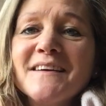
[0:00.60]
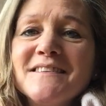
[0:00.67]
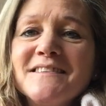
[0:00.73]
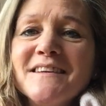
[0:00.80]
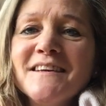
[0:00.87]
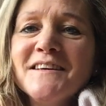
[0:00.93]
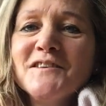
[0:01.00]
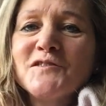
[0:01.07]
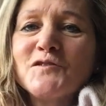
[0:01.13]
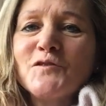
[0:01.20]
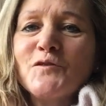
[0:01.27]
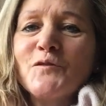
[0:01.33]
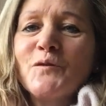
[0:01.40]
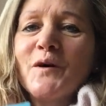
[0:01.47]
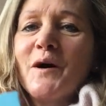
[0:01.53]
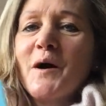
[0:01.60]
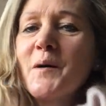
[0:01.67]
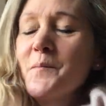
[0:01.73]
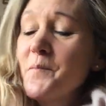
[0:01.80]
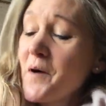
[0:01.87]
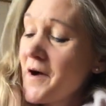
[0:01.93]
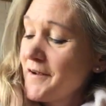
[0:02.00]
Dear Zoo
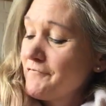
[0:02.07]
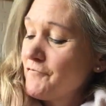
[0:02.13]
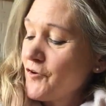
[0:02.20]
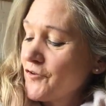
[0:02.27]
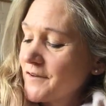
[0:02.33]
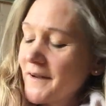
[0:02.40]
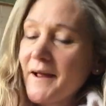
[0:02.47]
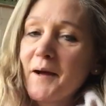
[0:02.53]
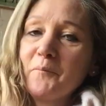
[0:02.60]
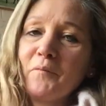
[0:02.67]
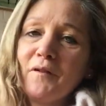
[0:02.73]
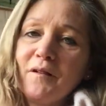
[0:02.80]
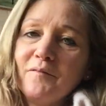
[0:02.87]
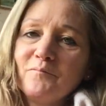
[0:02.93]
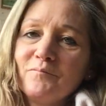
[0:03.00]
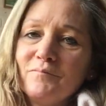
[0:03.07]
by Rod Campbell.